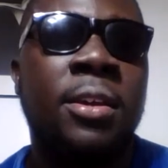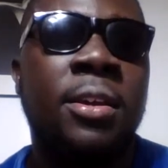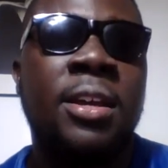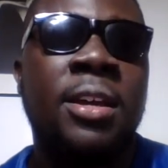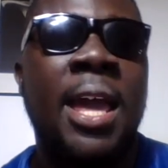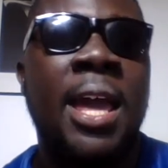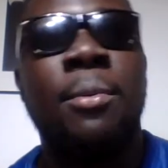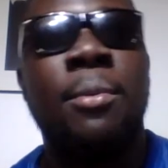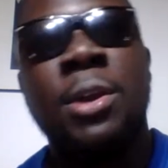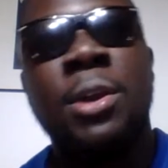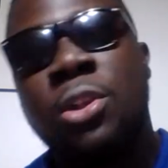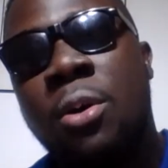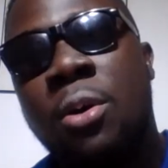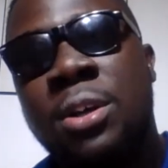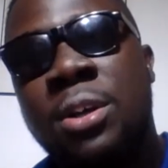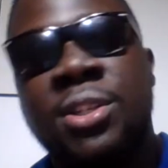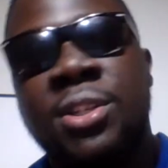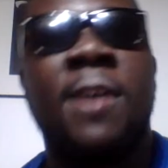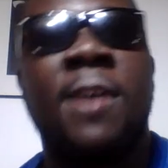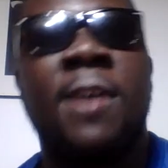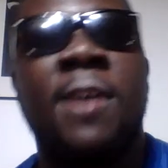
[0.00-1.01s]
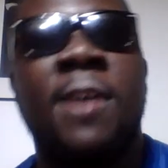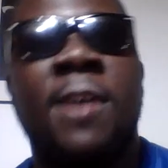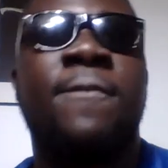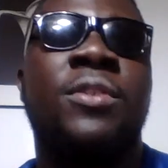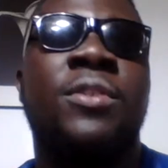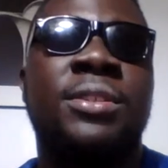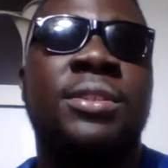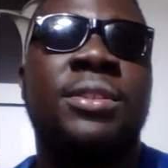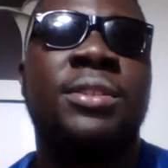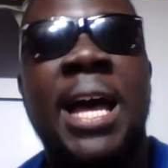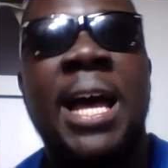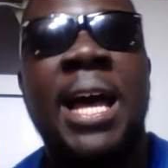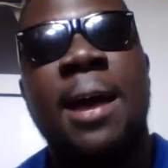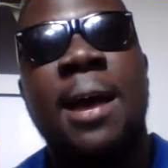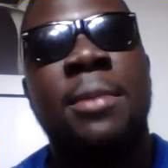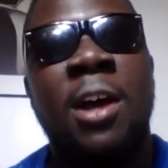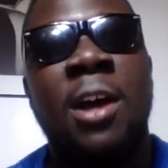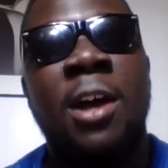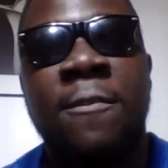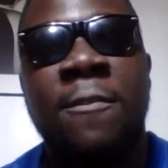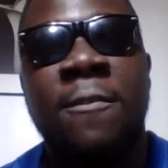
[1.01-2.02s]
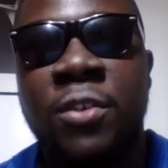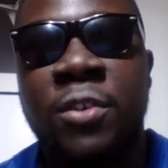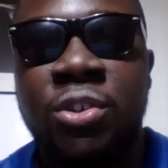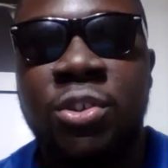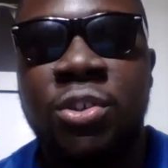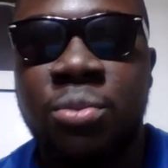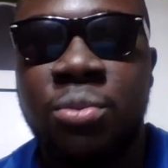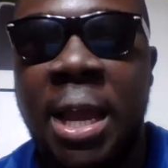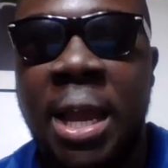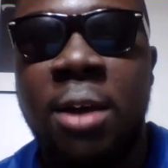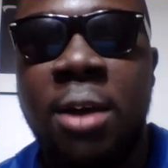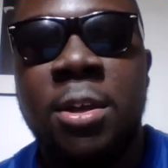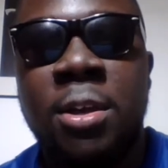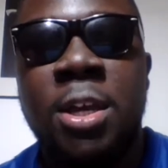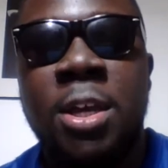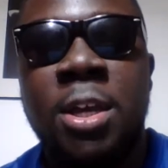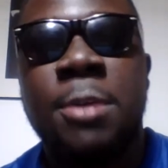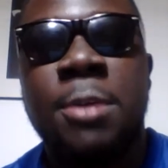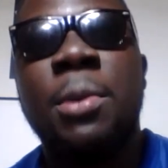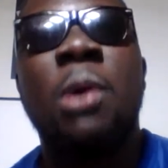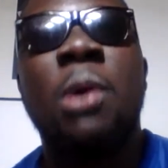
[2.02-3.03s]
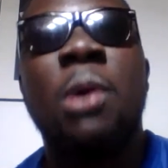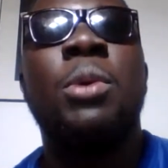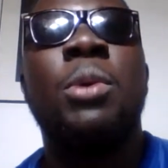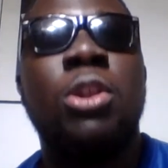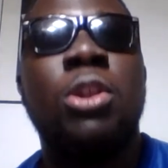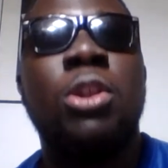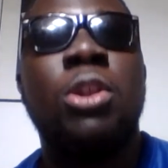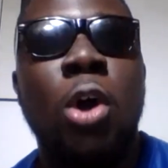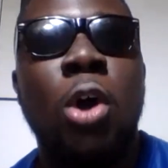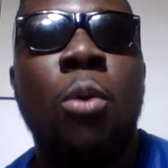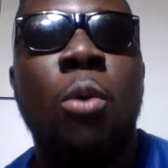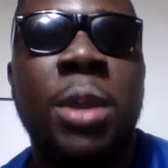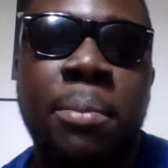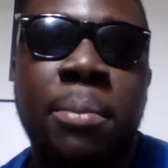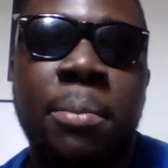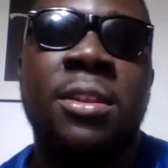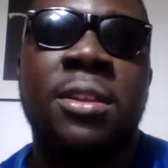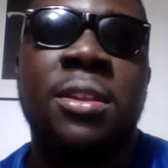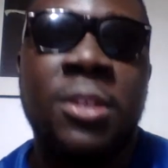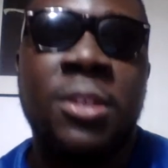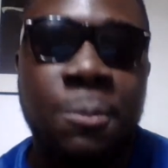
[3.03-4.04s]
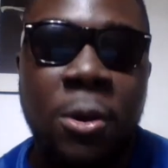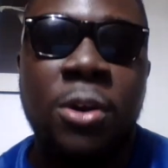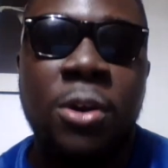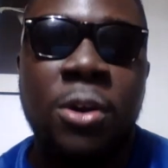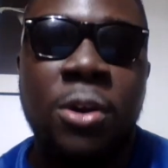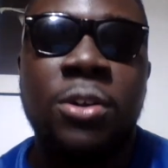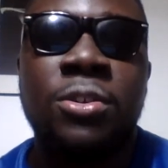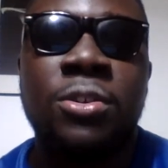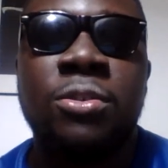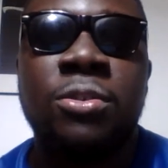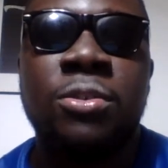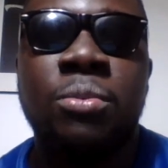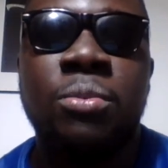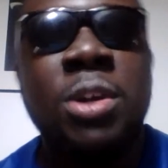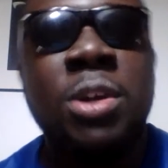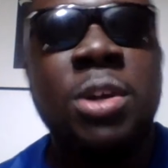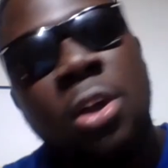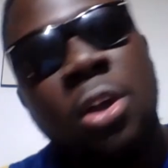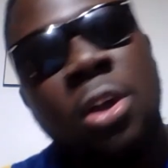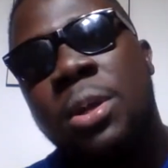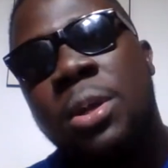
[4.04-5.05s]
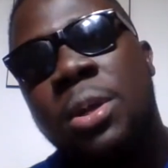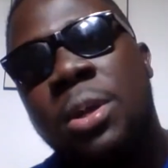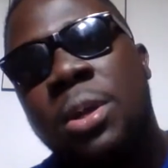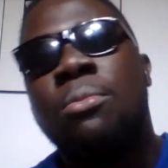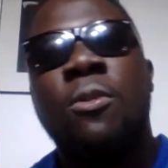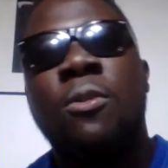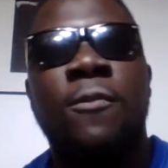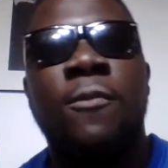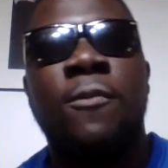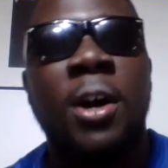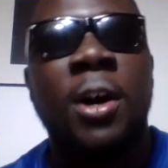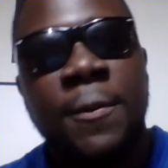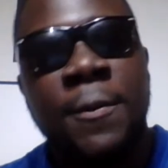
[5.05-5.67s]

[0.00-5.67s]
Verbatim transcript: And we know it's our first time in our first route, but we know we could beat the Spurs. We know we could move on.